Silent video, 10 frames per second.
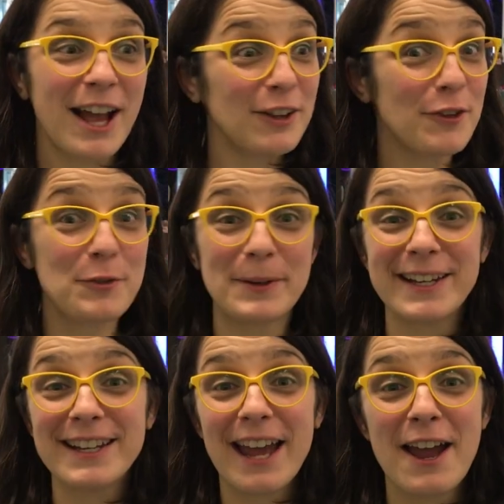Hello
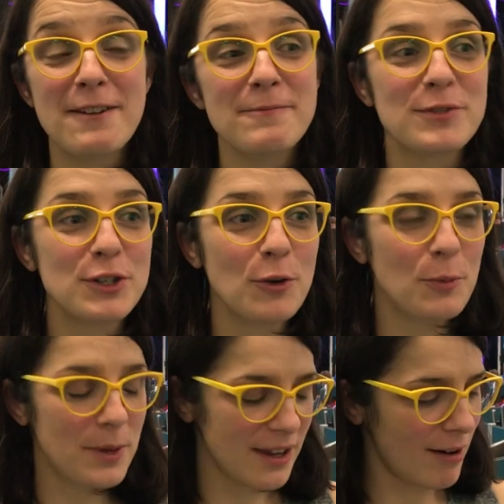everybody.
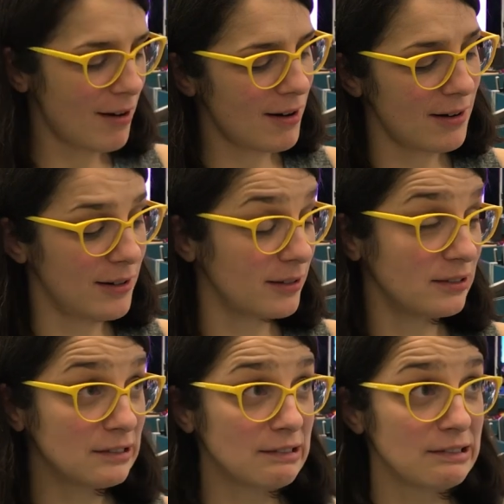So we are
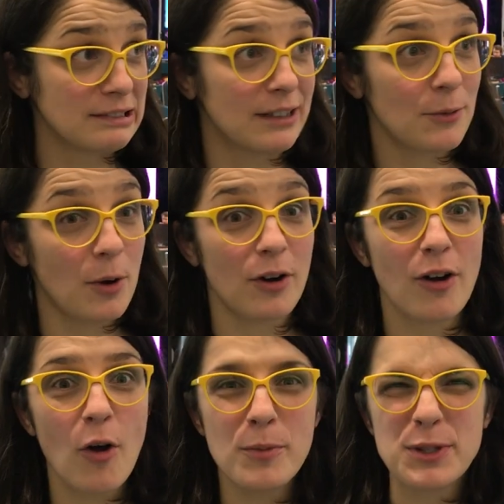
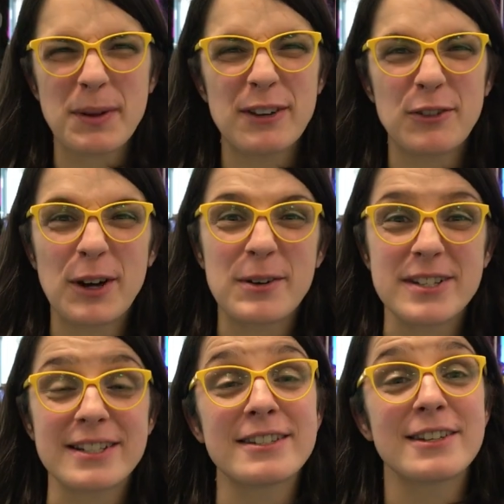almost 24
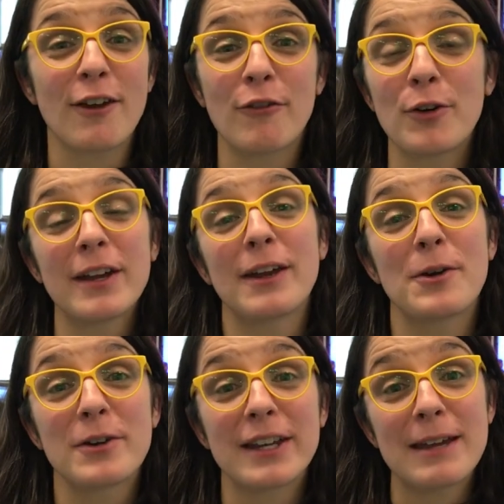hours into a
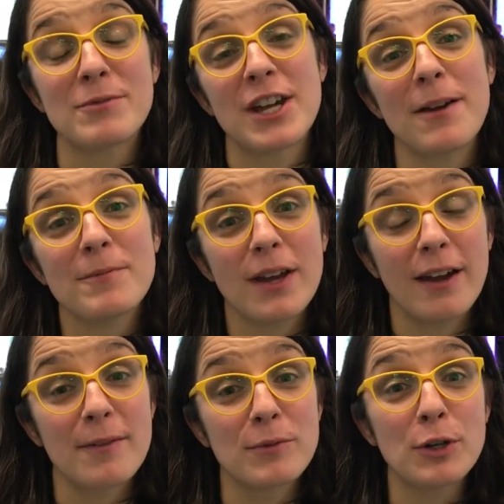48-hour game jam.
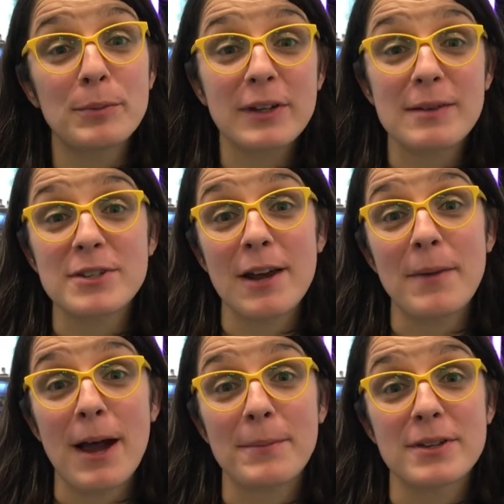Global Game
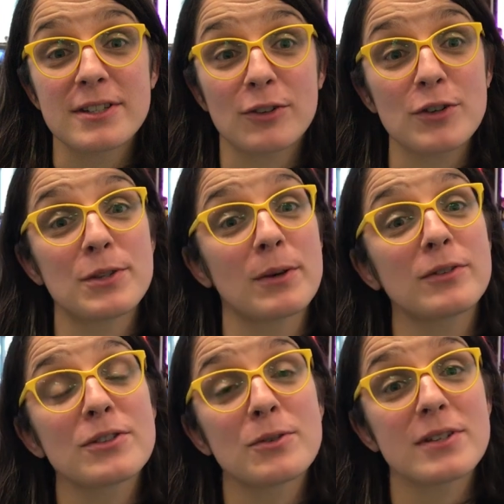Jam happens across the
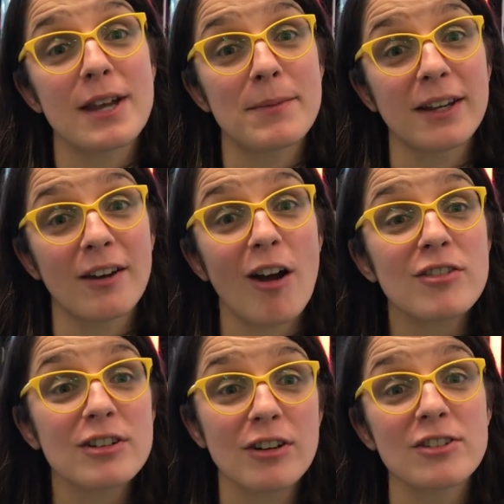world, so it's happening in
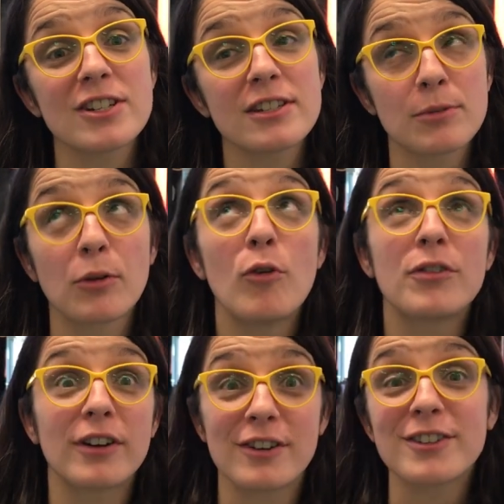100 countries, well,
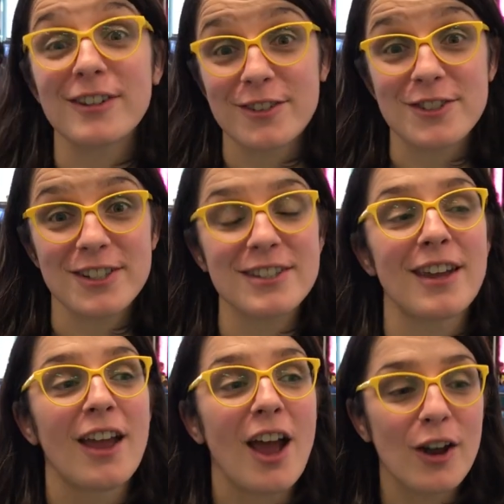over 100 countries
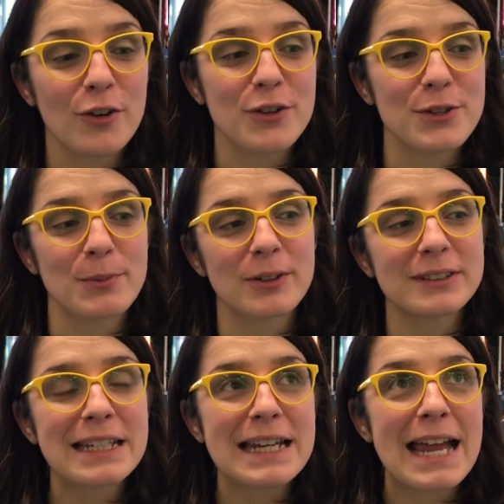across the
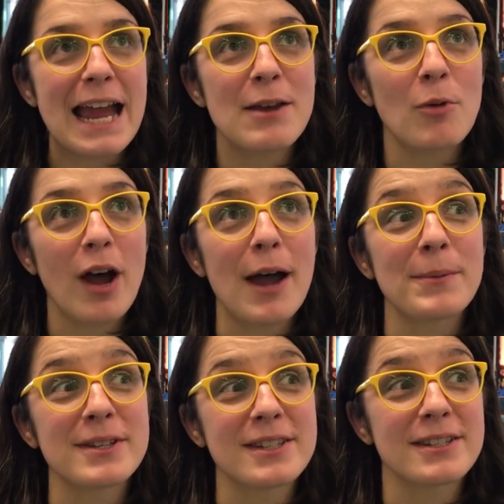world. And what
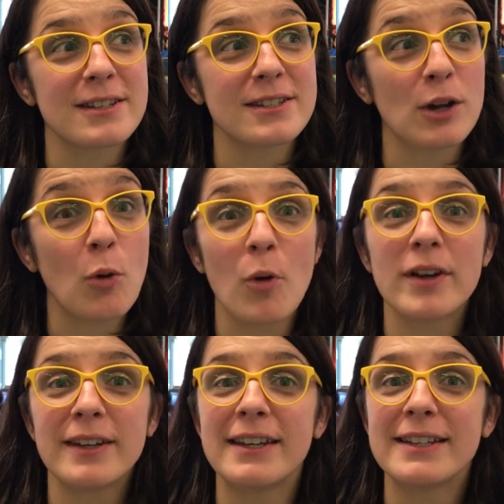happens is it's a
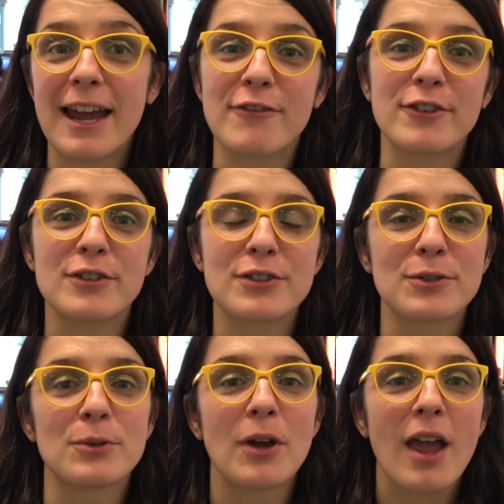coordinated effort, so